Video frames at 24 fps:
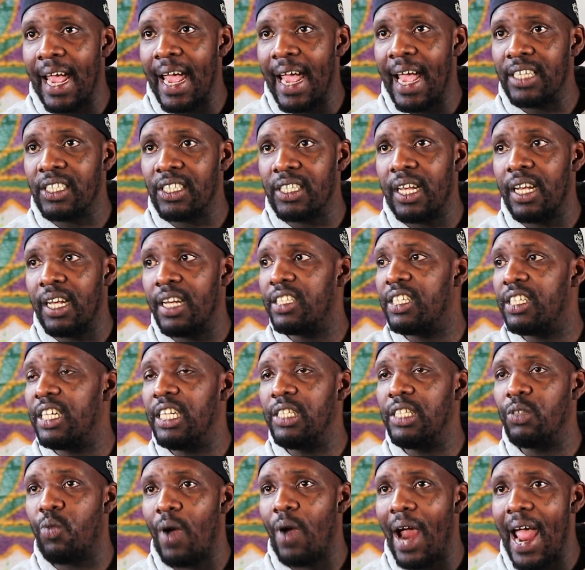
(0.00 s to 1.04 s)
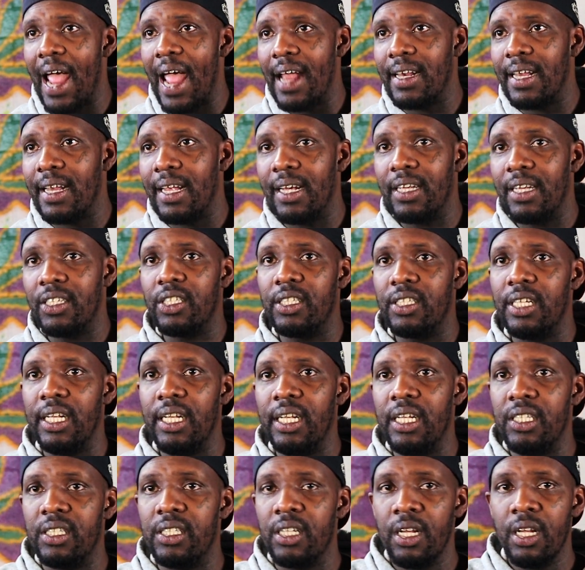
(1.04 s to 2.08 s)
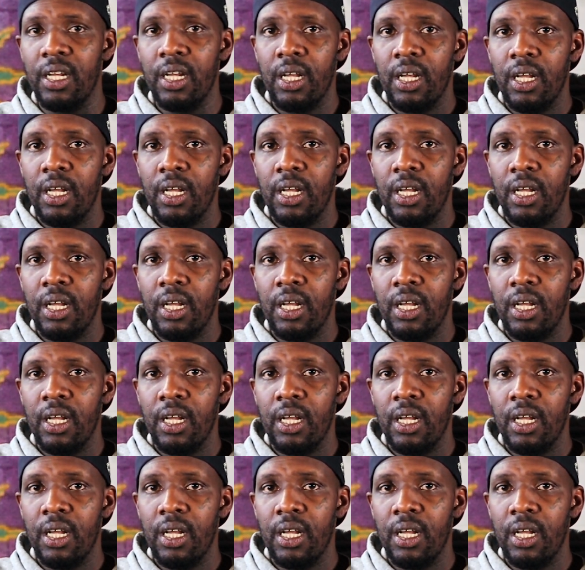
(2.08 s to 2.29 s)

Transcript: ass niggas, these rap niggas, these